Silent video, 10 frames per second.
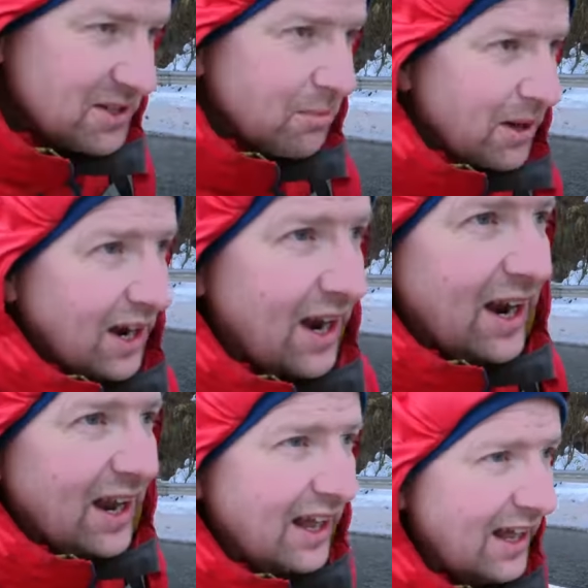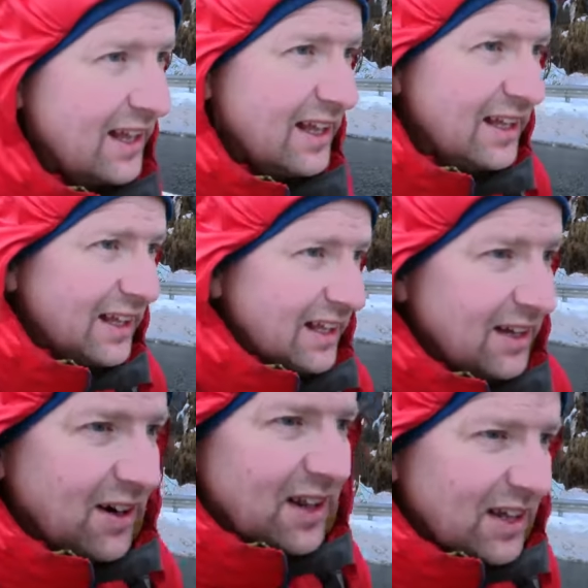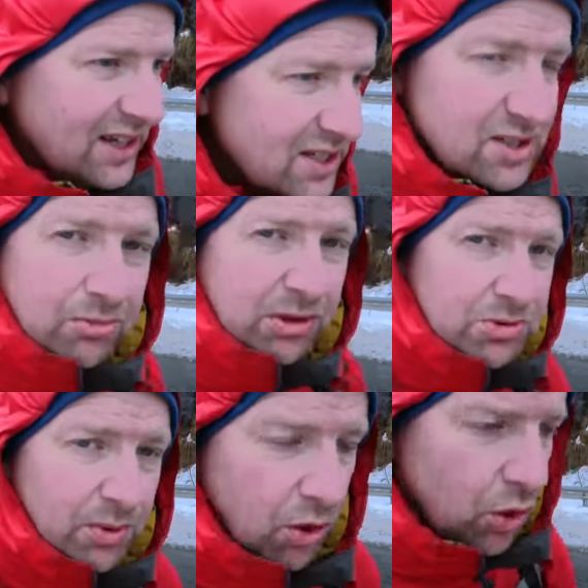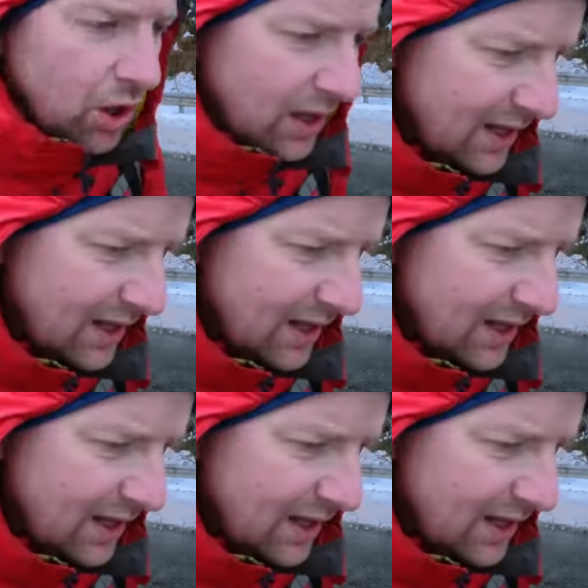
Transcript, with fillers: somewhere. Right, still miserable though.